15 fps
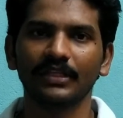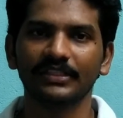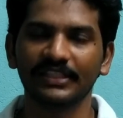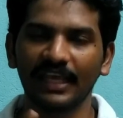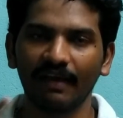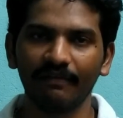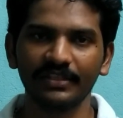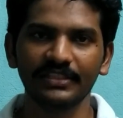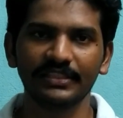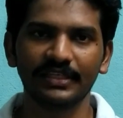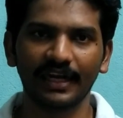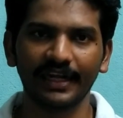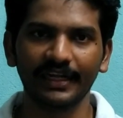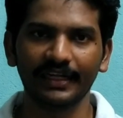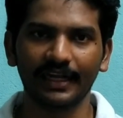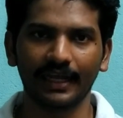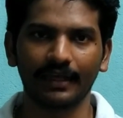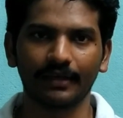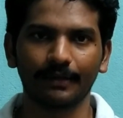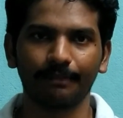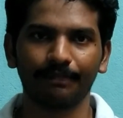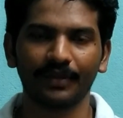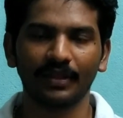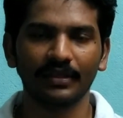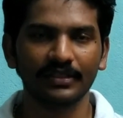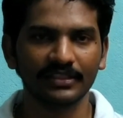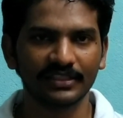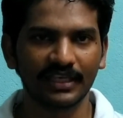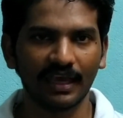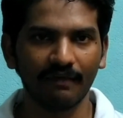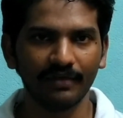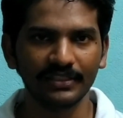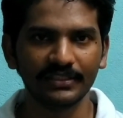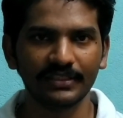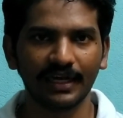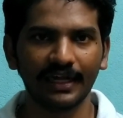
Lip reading: Scavenge drain tank. Scavenge